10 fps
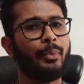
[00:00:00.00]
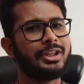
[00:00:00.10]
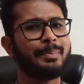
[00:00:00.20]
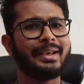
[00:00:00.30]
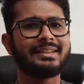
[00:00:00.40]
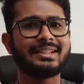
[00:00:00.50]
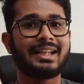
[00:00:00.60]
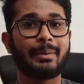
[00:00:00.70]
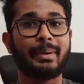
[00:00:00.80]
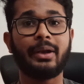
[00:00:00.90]
which makes
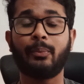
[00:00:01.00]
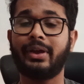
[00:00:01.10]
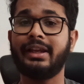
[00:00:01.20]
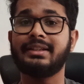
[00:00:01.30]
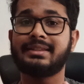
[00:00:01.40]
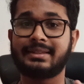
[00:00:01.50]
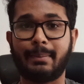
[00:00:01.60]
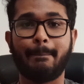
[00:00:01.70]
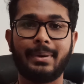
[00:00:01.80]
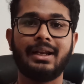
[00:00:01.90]
this neckband very
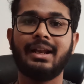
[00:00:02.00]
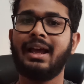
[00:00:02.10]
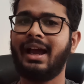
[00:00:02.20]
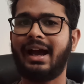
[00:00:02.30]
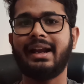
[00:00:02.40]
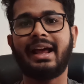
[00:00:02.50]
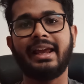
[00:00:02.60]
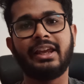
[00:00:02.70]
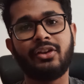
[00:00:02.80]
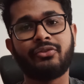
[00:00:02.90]
simple, and
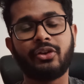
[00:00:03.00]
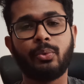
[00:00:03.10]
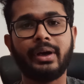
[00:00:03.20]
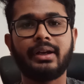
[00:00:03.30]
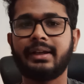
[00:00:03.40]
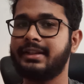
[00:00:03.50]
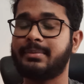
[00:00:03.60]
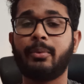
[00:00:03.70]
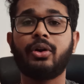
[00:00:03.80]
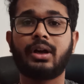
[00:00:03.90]
if you wear
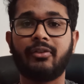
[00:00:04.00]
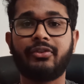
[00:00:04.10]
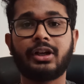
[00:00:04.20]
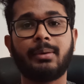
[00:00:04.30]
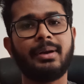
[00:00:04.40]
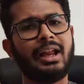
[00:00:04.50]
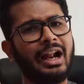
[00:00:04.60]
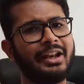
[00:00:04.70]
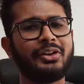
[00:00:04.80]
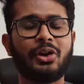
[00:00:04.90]
it's more comfortable,
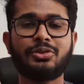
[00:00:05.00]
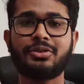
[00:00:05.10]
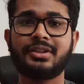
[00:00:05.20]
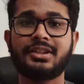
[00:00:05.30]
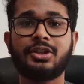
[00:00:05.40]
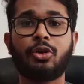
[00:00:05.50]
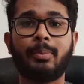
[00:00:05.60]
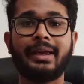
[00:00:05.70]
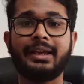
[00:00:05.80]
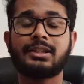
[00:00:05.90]
and it also sits
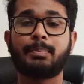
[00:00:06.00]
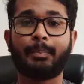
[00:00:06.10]
into my ears